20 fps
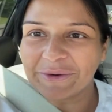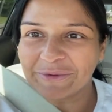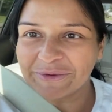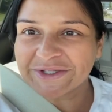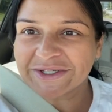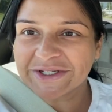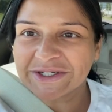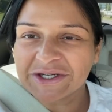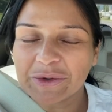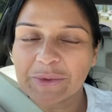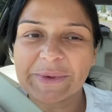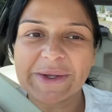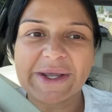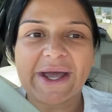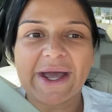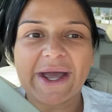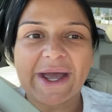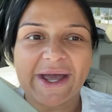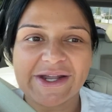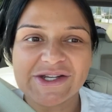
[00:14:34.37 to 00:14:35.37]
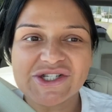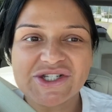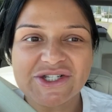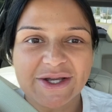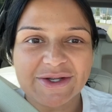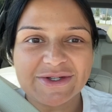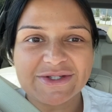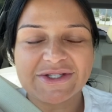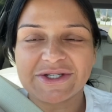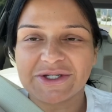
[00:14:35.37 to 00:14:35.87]
almost gonna go be at Ant's
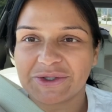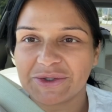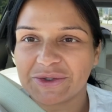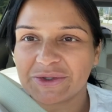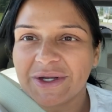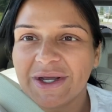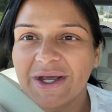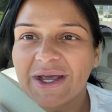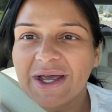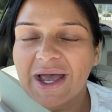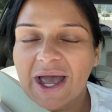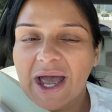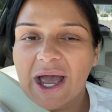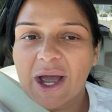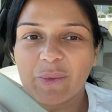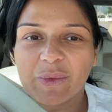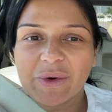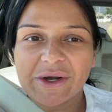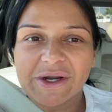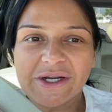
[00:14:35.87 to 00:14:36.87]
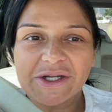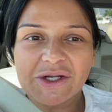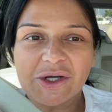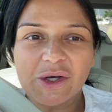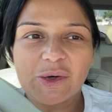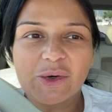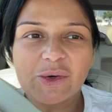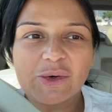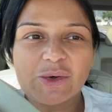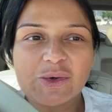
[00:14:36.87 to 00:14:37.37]
house soon and we're gonna
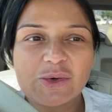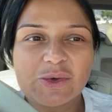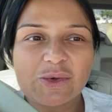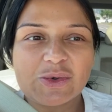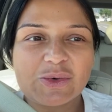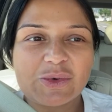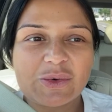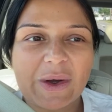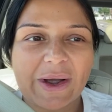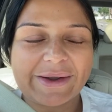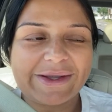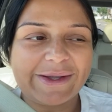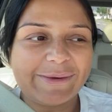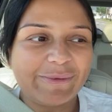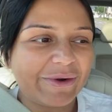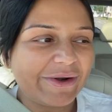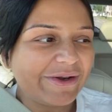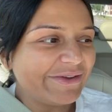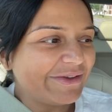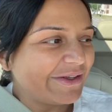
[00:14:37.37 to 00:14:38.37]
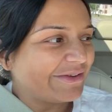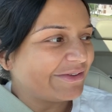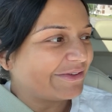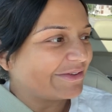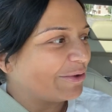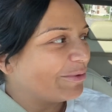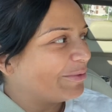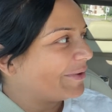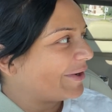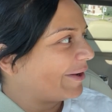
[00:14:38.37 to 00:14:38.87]
go, I keep wanting to say
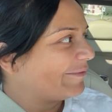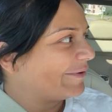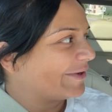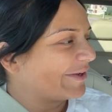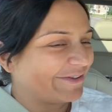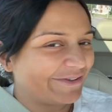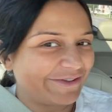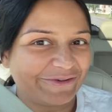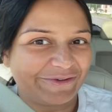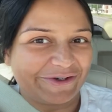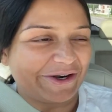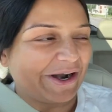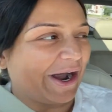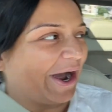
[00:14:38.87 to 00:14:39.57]
scuba diving because of your